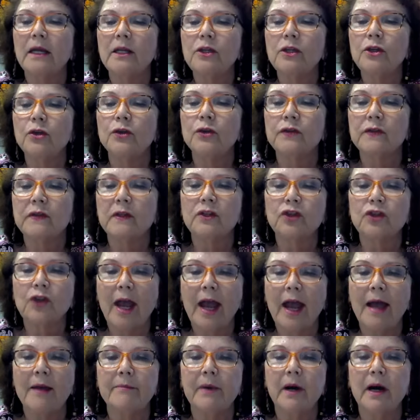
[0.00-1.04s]
use the
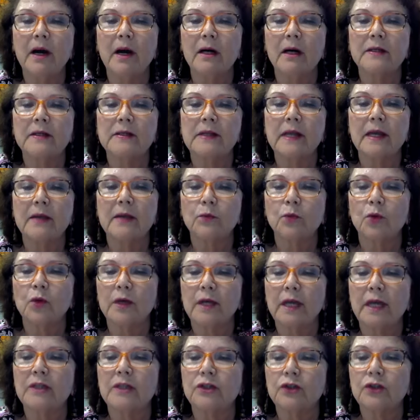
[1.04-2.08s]
chat box and we'll
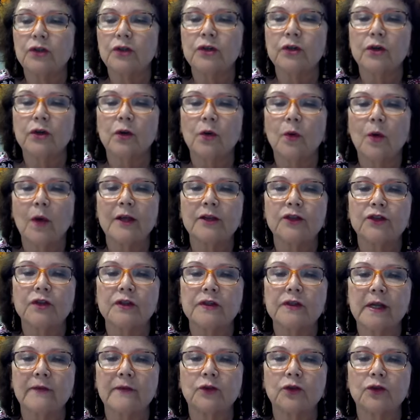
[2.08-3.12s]
get to your
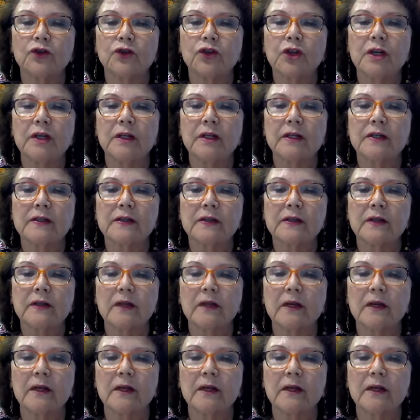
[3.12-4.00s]
questions after Gina's